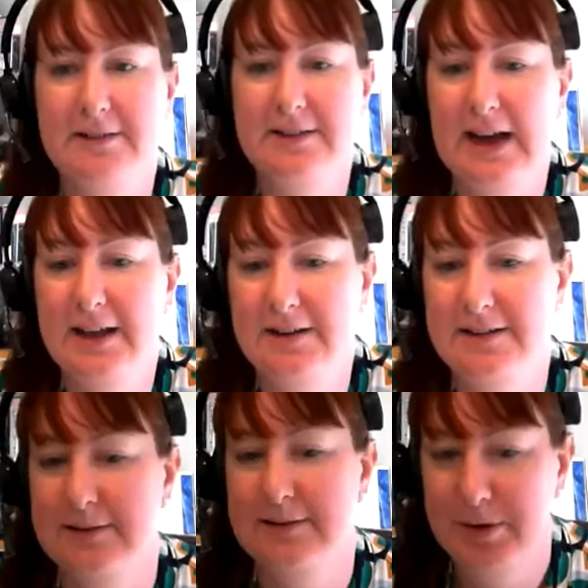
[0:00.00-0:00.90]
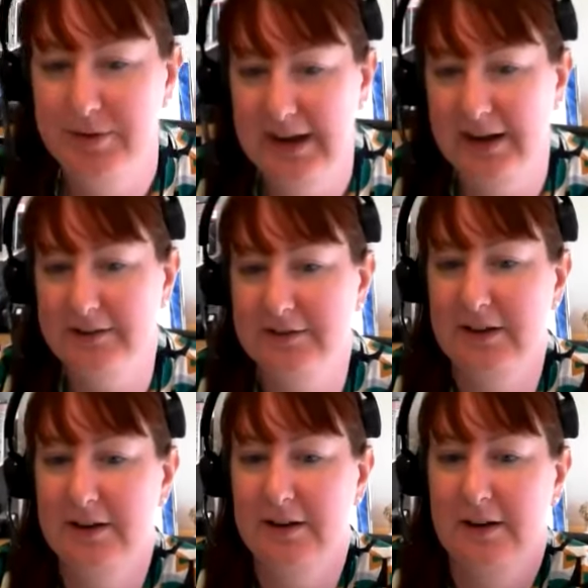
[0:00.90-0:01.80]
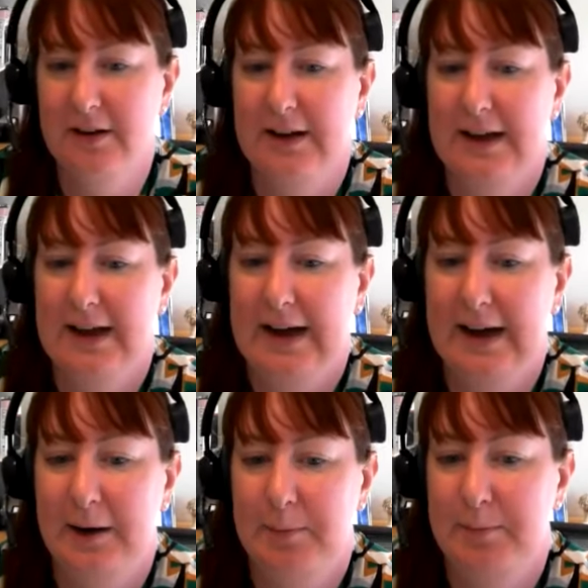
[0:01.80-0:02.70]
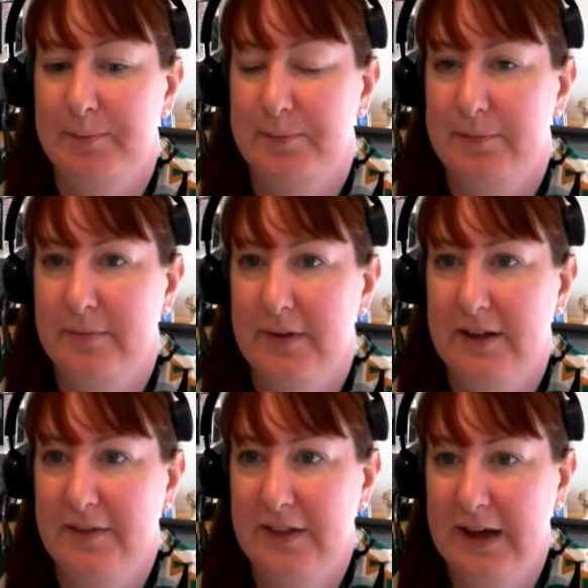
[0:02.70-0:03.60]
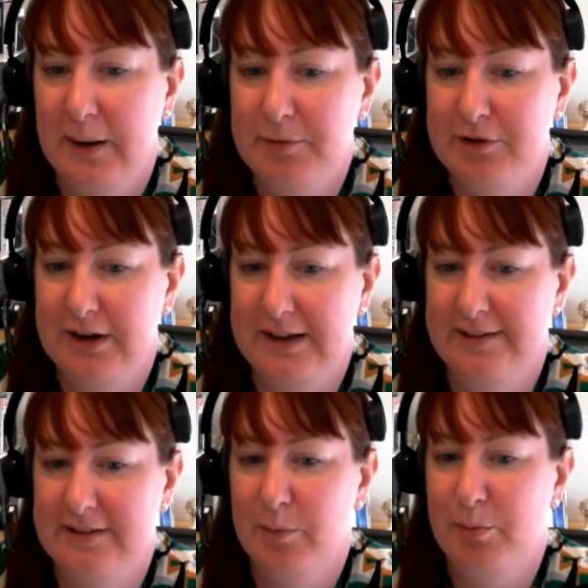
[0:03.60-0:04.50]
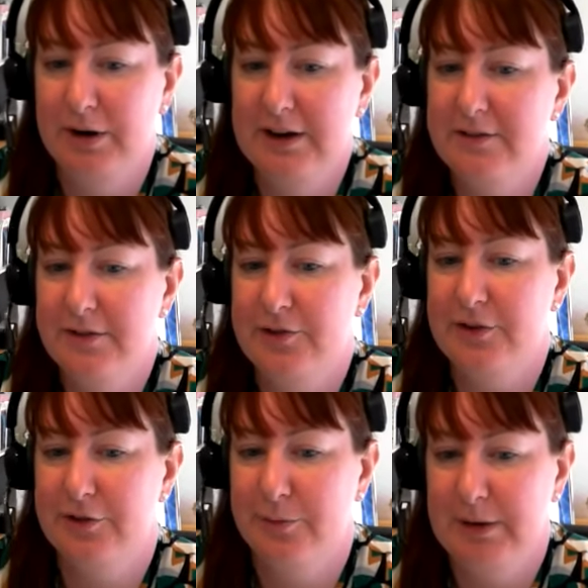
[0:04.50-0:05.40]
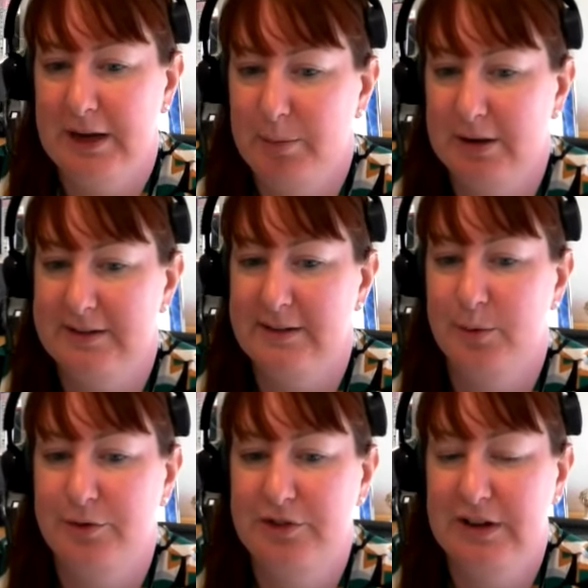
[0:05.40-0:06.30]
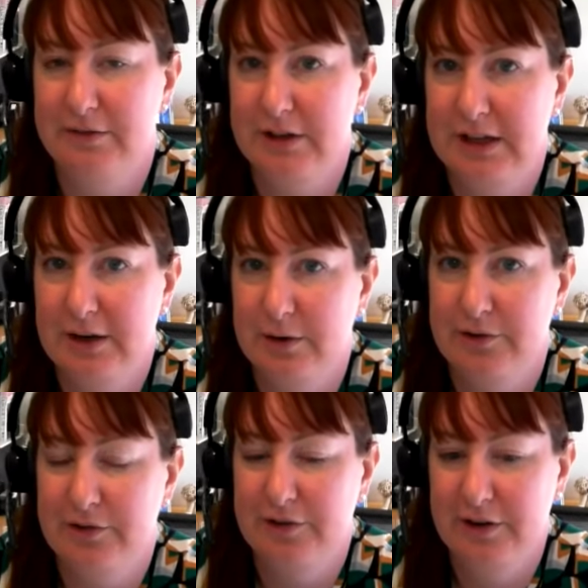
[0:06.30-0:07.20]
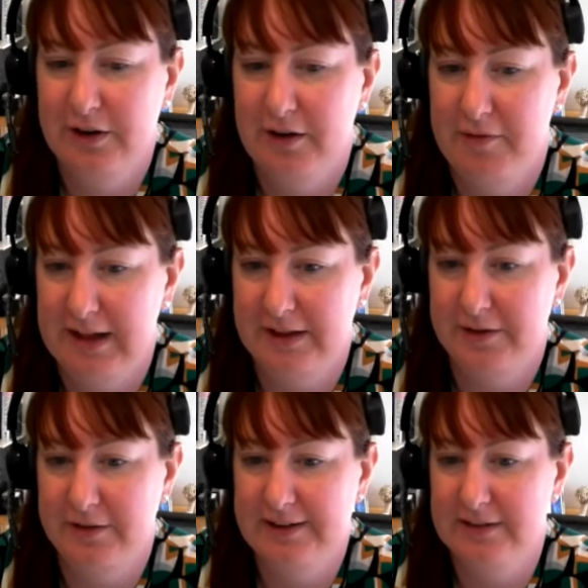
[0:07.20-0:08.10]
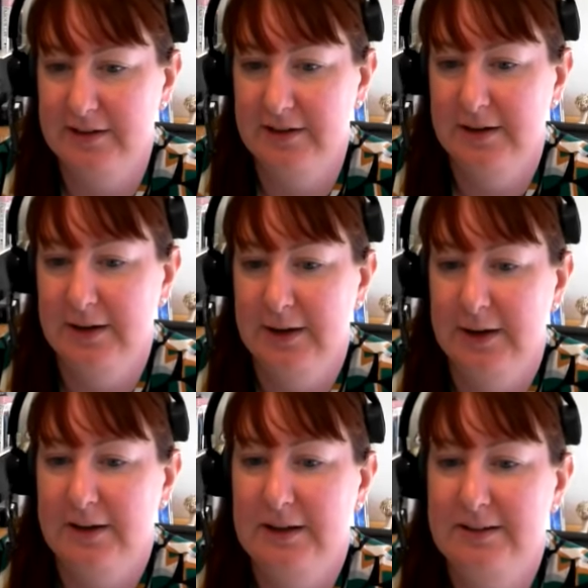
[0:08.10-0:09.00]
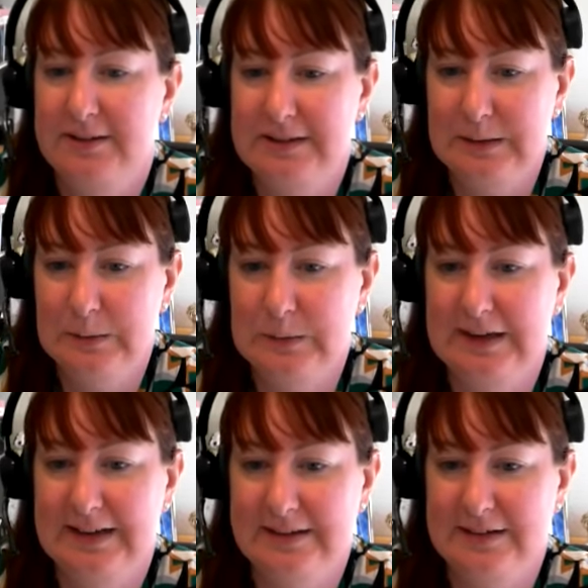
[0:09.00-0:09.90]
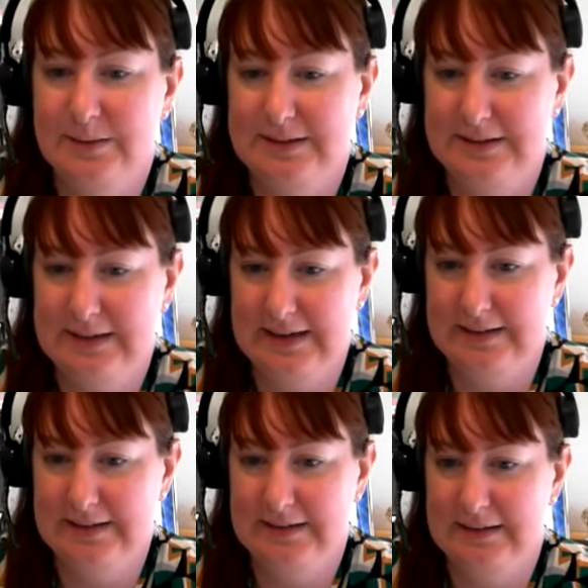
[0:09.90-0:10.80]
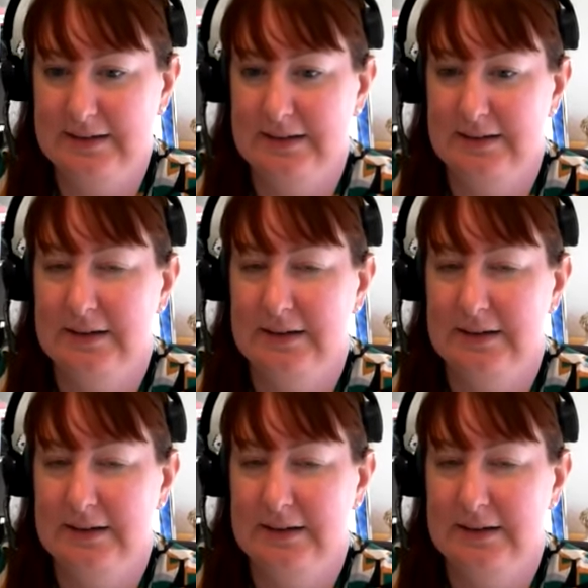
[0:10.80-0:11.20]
in taking disciplinary action, the upshot is a breach of a social media policy will generally constitute a valid reason. You still need to assess